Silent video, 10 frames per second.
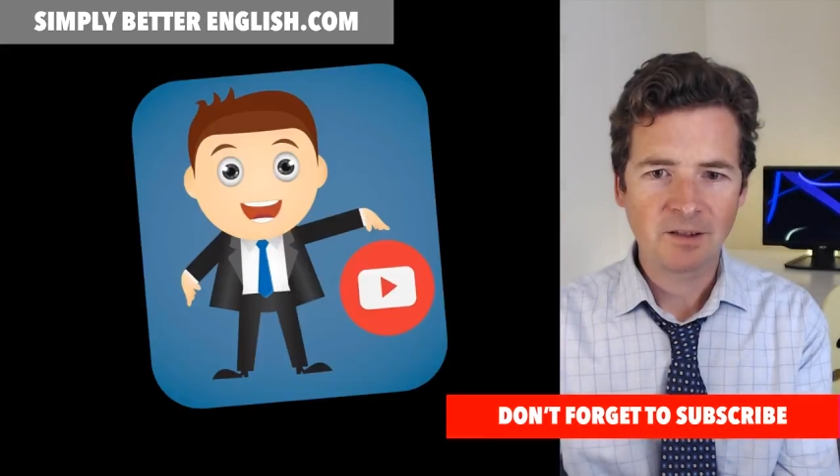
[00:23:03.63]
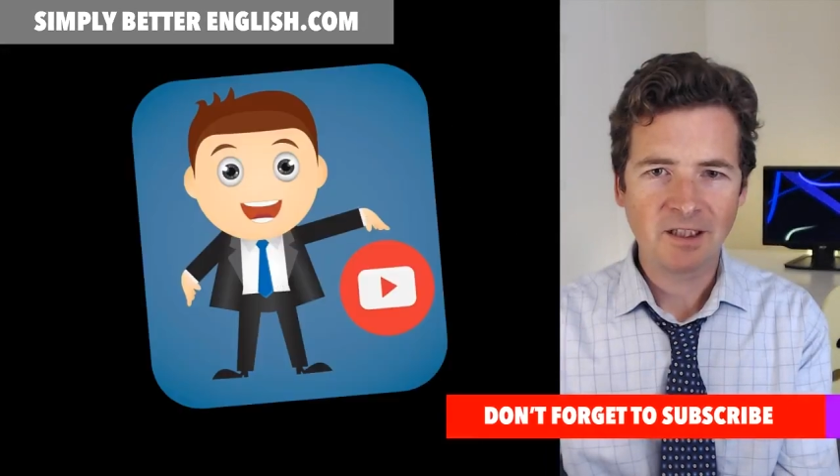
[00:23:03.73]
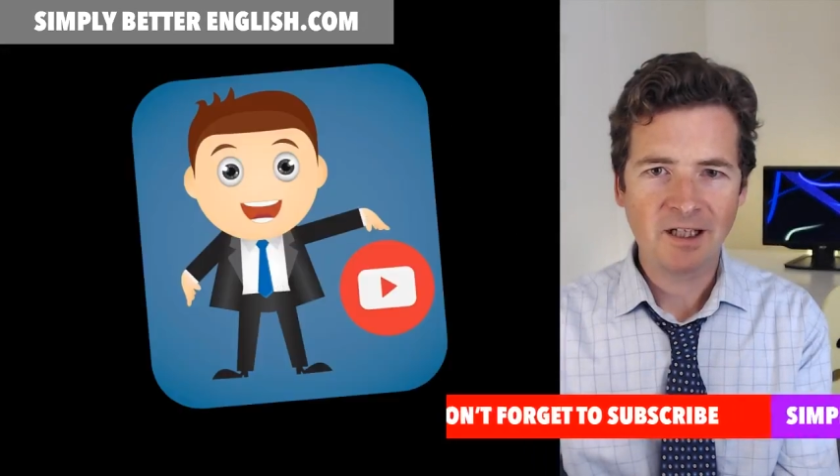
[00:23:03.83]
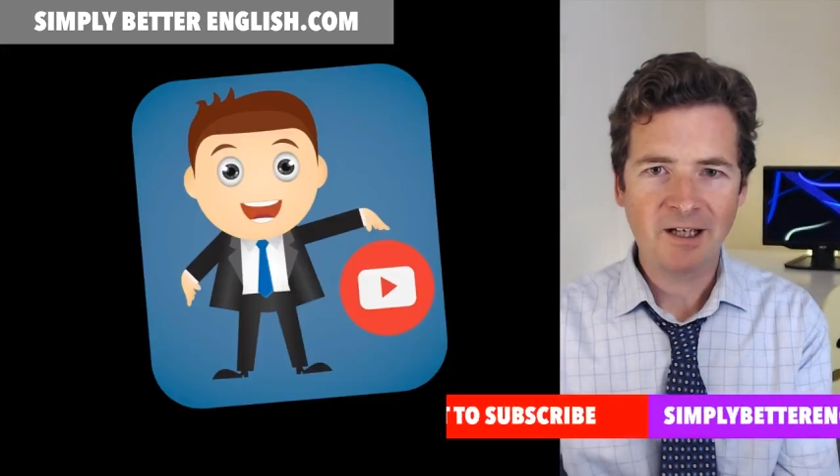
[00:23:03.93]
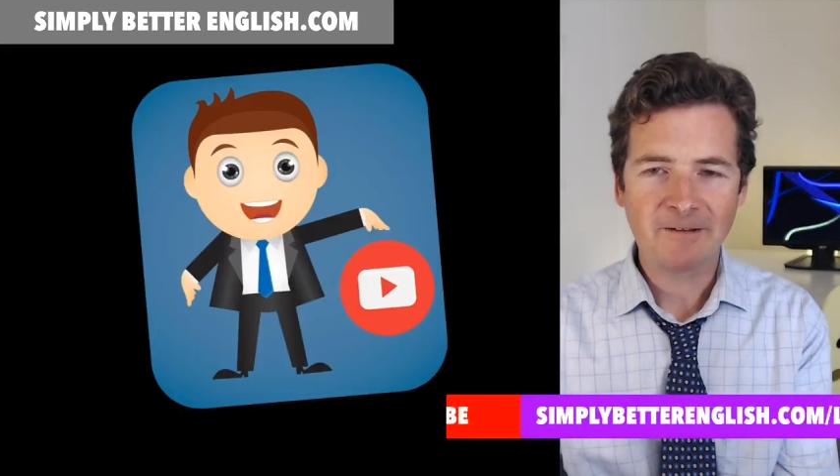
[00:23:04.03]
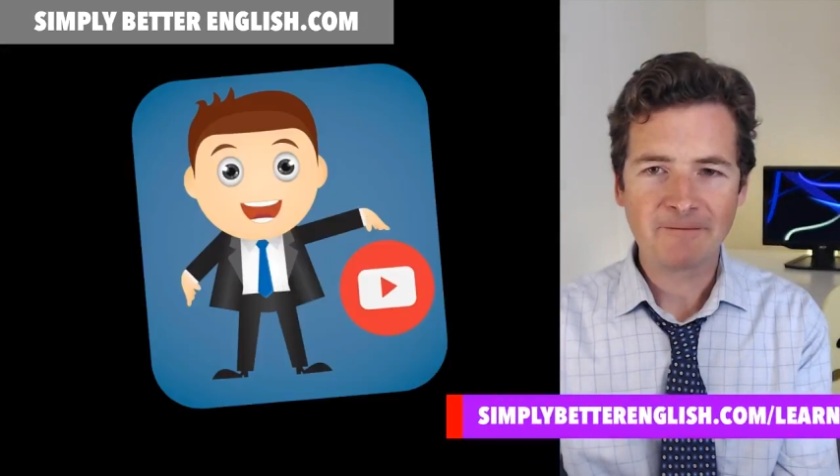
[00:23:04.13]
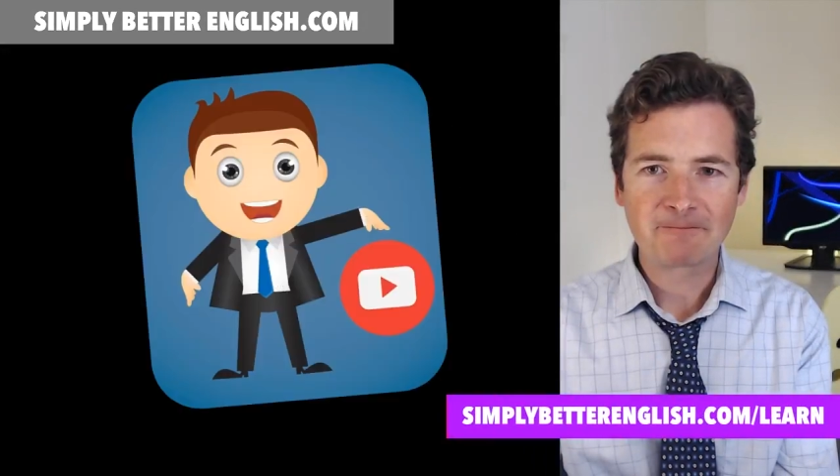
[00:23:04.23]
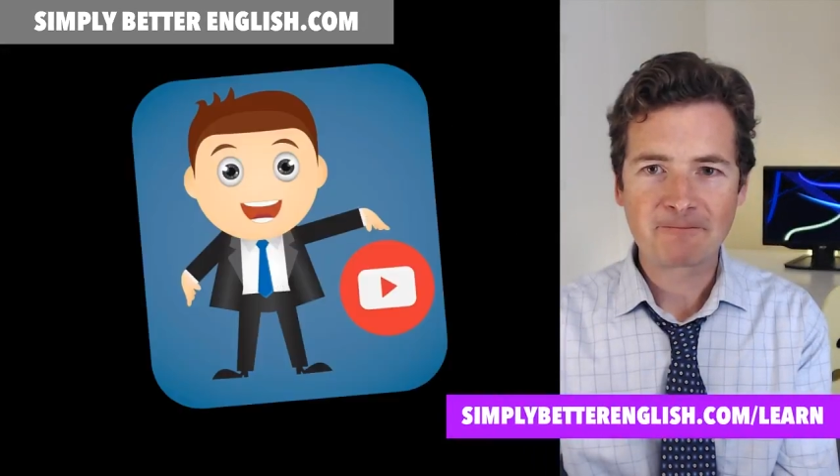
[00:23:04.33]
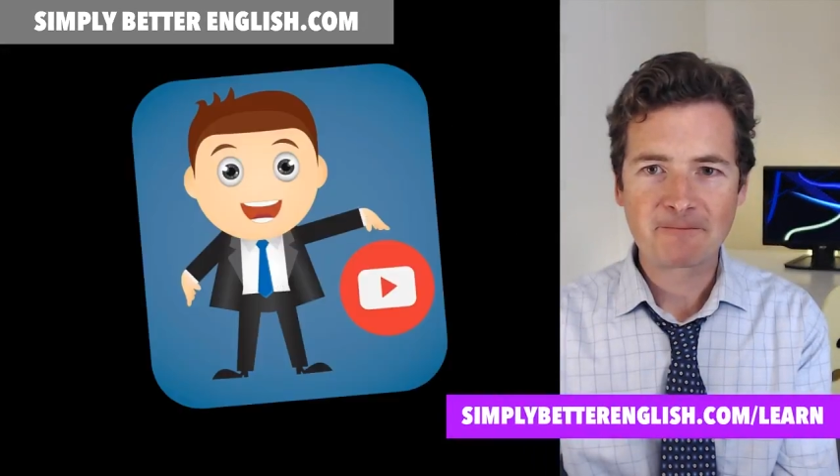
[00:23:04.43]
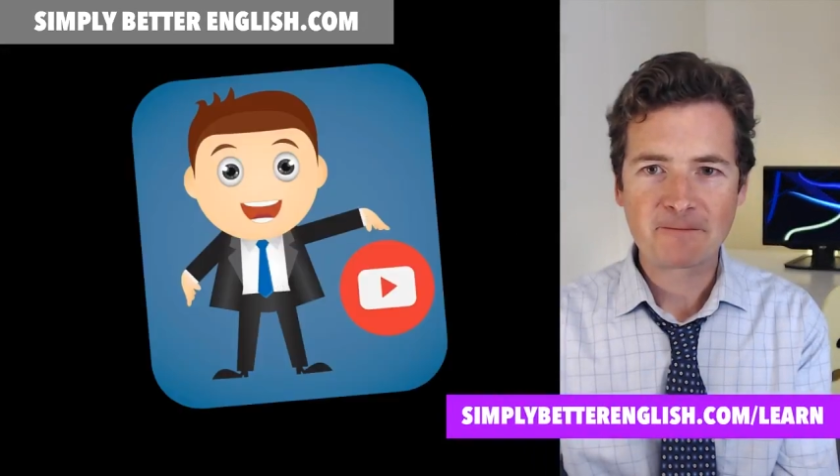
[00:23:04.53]

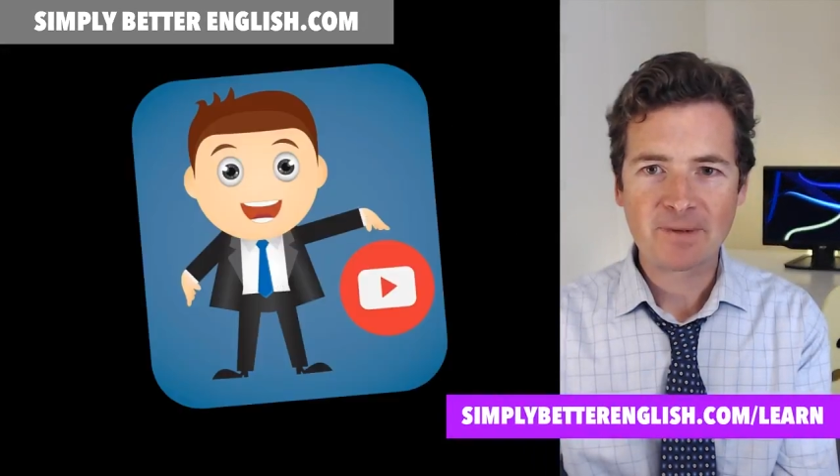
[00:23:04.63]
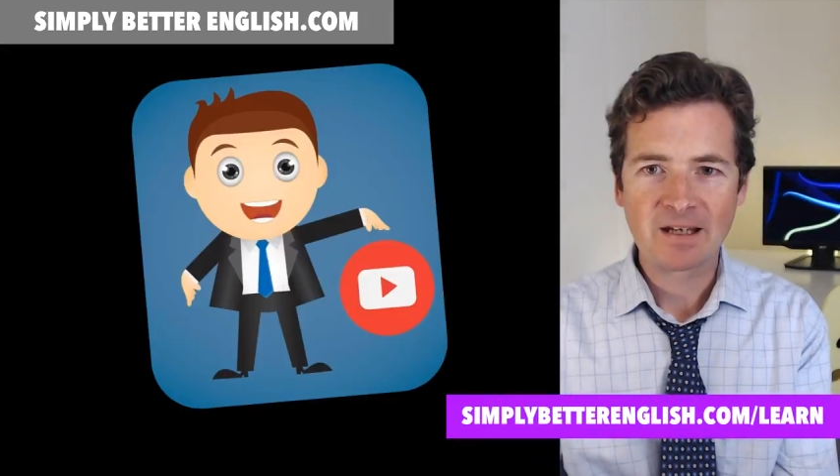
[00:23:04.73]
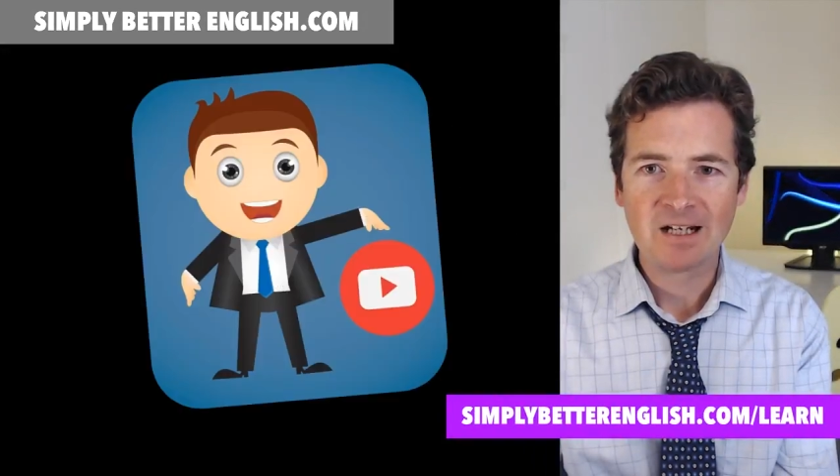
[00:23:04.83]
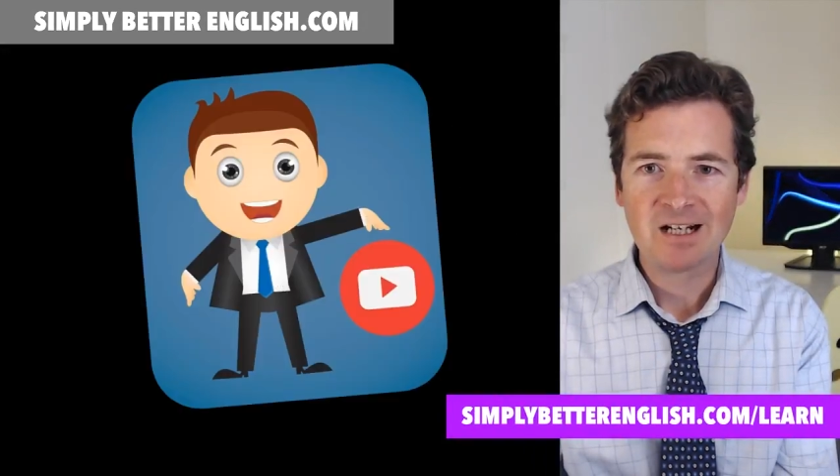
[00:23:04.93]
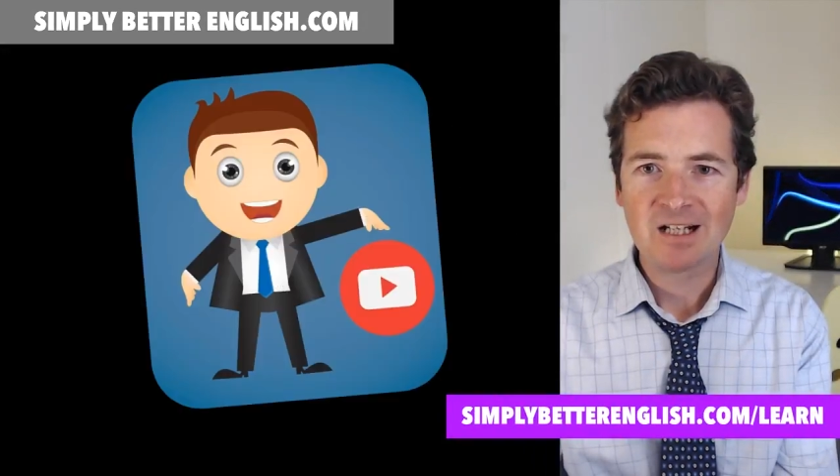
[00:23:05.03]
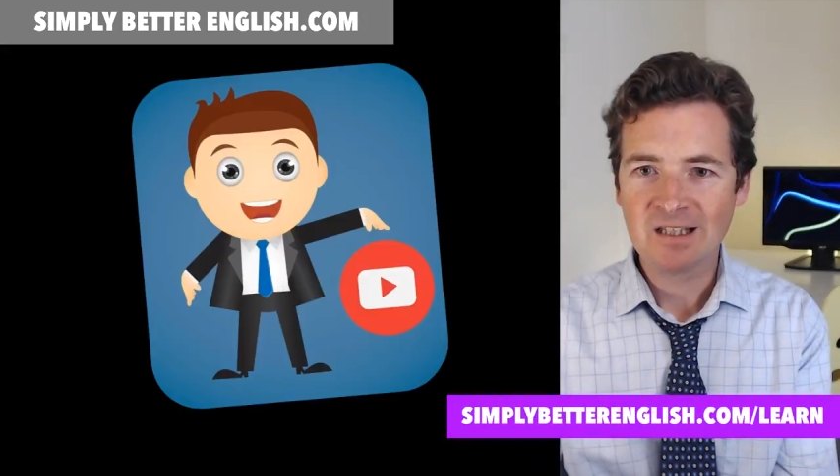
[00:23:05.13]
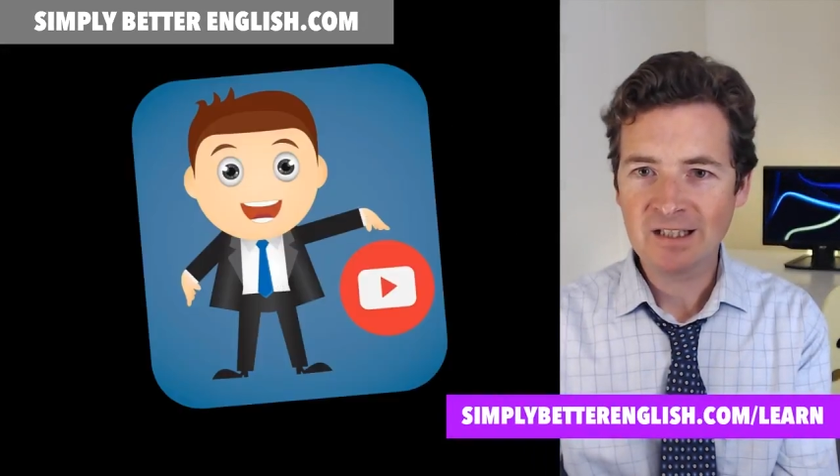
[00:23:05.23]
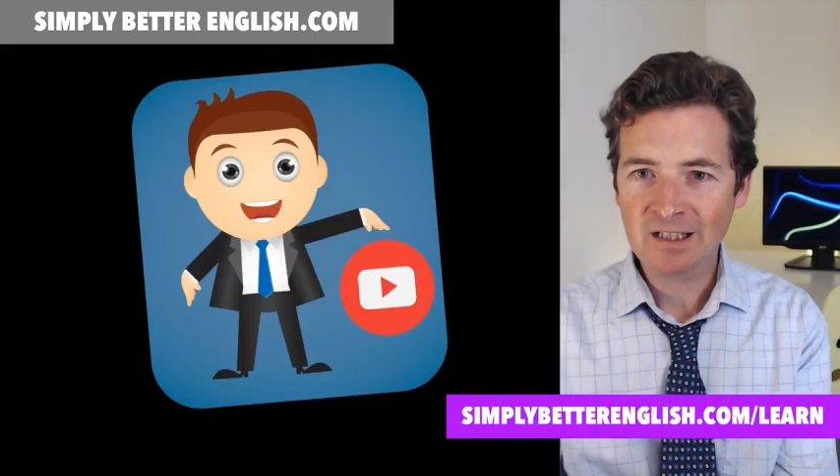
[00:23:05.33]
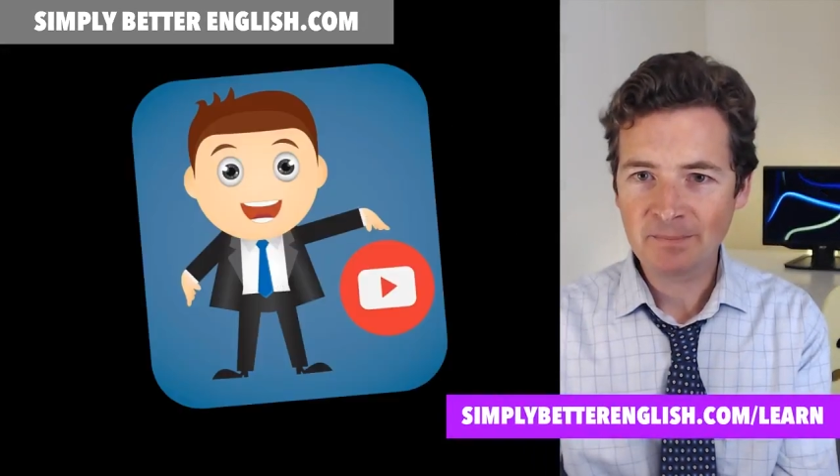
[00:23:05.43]
Okay, a